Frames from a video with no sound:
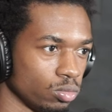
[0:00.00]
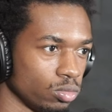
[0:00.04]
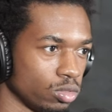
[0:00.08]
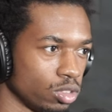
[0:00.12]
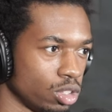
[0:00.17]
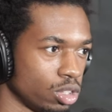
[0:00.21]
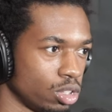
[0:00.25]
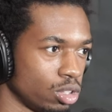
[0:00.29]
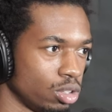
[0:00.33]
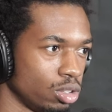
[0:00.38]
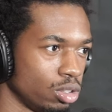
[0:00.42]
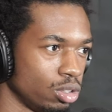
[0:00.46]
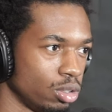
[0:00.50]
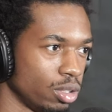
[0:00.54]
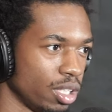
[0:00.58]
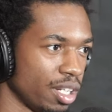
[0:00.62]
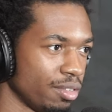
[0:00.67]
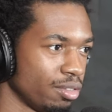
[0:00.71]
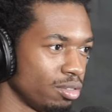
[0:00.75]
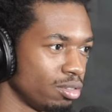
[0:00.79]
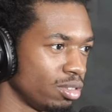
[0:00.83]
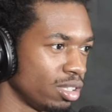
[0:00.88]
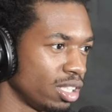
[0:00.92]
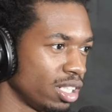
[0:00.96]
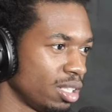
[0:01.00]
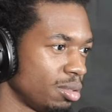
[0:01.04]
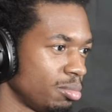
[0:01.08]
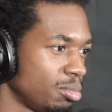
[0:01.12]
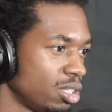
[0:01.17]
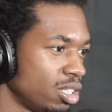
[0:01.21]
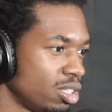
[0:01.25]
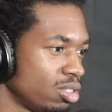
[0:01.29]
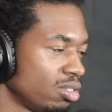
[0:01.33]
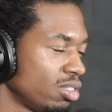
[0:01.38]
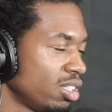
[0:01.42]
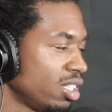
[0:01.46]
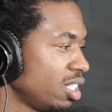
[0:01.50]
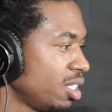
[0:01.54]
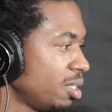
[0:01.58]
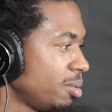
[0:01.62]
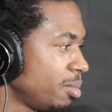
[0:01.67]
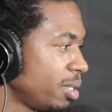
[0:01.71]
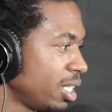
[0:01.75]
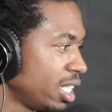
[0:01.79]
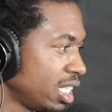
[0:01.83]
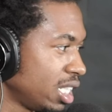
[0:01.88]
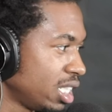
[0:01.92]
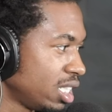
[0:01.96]
sure, everywhere in between,
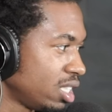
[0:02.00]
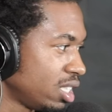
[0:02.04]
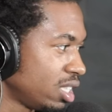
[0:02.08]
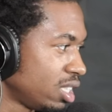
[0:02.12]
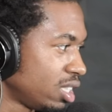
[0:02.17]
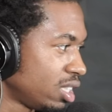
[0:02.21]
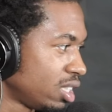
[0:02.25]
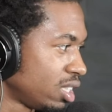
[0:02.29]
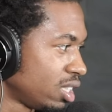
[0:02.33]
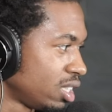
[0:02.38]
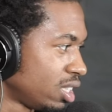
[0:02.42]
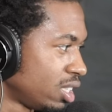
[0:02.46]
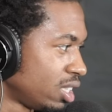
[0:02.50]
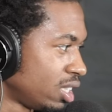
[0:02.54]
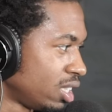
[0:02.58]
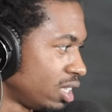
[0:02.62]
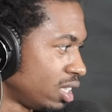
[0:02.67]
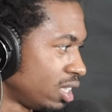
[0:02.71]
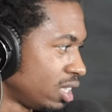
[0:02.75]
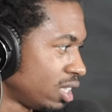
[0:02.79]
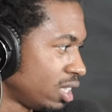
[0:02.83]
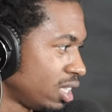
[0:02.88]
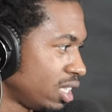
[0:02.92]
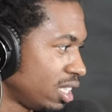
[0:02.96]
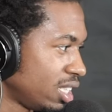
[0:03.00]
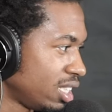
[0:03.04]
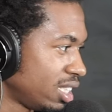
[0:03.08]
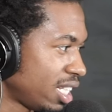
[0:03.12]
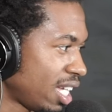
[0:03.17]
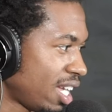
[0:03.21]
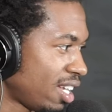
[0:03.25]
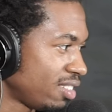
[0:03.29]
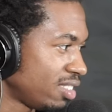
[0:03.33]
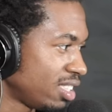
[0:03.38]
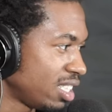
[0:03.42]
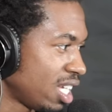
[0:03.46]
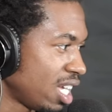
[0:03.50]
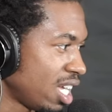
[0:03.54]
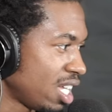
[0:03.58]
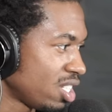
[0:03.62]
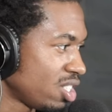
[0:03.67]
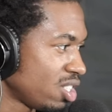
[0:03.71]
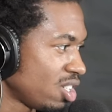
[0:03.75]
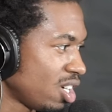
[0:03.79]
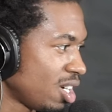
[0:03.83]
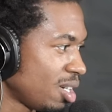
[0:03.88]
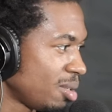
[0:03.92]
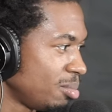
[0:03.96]
man. Just the South Side
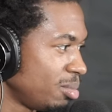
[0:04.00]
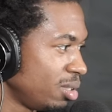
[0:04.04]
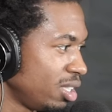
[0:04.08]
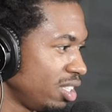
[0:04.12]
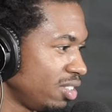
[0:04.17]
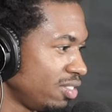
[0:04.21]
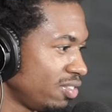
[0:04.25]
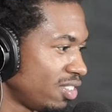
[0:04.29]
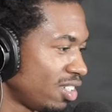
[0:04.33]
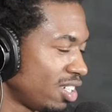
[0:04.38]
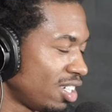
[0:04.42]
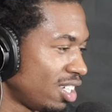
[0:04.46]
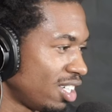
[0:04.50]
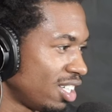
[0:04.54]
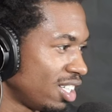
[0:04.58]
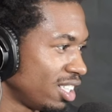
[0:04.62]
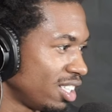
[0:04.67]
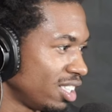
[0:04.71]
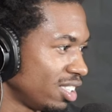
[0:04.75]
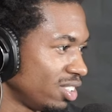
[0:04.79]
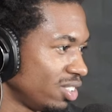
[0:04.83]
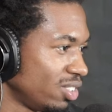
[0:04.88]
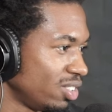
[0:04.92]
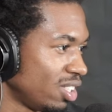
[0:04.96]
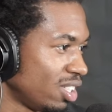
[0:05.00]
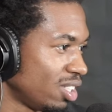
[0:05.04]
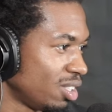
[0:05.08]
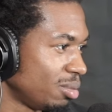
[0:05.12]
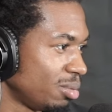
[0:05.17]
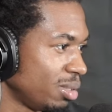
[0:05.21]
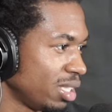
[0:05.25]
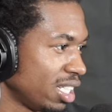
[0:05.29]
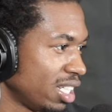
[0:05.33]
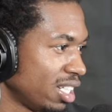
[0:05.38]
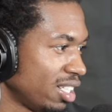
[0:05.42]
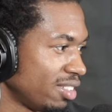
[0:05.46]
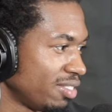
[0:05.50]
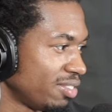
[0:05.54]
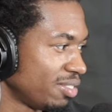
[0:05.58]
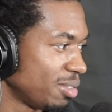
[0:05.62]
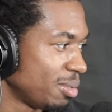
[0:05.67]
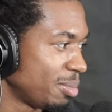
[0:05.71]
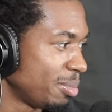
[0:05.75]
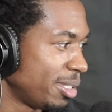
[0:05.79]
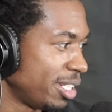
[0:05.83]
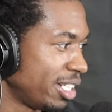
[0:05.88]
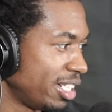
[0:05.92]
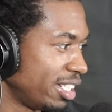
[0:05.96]
to our boulevard, you know, we come
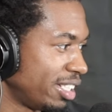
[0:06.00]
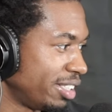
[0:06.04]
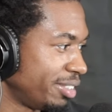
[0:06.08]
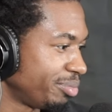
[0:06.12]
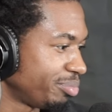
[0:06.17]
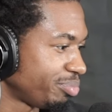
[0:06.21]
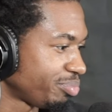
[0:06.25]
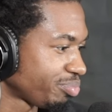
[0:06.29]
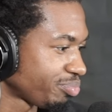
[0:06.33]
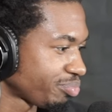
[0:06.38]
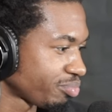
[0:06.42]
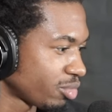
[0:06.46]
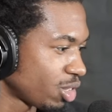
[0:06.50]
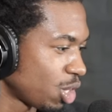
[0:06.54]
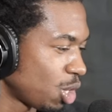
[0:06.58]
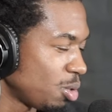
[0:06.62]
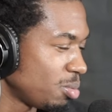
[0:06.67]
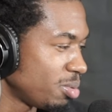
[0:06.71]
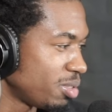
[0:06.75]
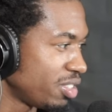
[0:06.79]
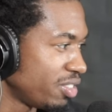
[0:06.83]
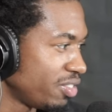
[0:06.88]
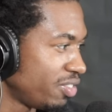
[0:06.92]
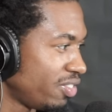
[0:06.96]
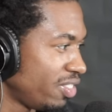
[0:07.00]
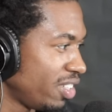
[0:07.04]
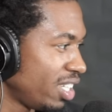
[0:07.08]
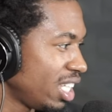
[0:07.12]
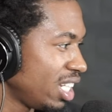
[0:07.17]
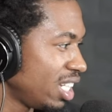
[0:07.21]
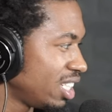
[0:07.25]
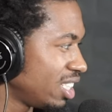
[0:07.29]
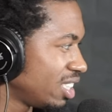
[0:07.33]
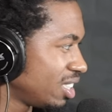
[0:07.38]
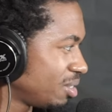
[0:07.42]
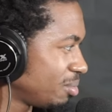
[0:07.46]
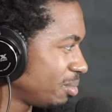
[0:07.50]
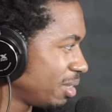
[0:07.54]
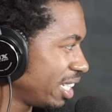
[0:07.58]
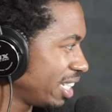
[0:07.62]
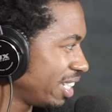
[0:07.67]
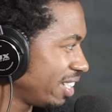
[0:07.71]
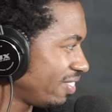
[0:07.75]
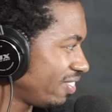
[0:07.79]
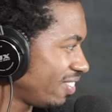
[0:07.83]
from Hoops and Fitness, man,